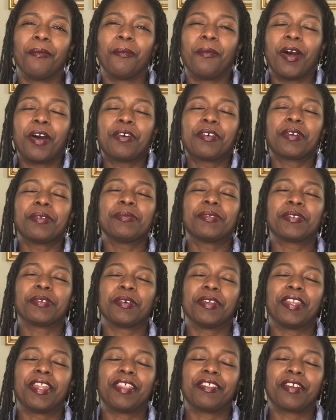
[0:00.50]
Welcome
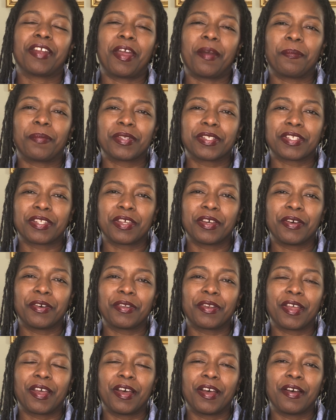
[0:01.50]
to another
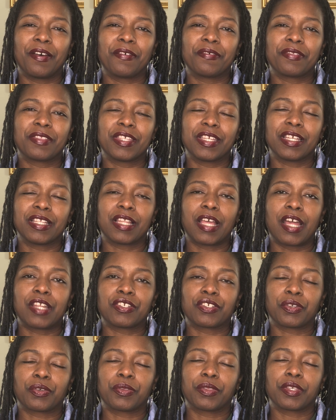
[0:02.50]
episode of
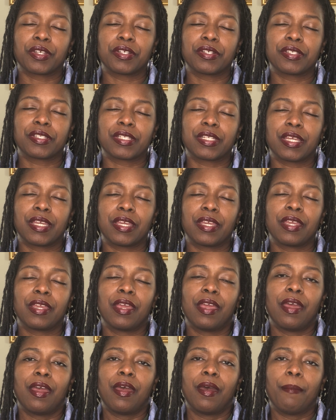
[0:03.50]
Theological Thursday.
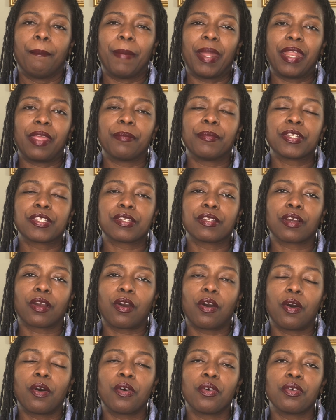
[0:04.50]
My name is
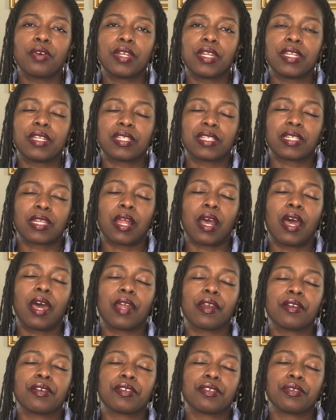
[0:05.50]
Nicole, and it is an
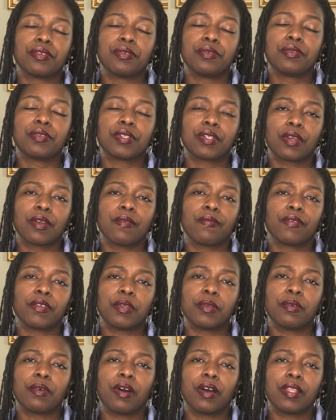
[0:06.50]
honor to serve
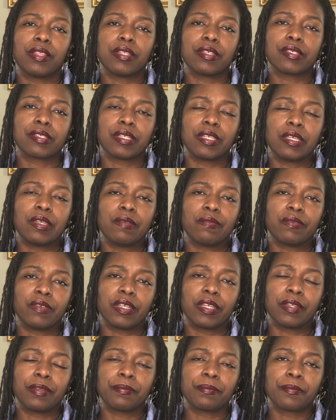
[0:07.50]
you on this
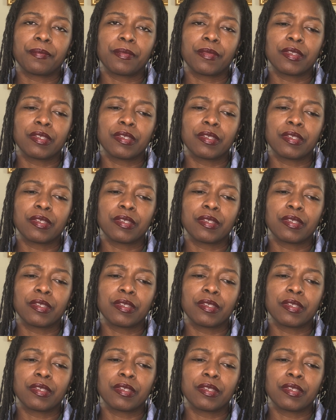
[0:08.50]
evening.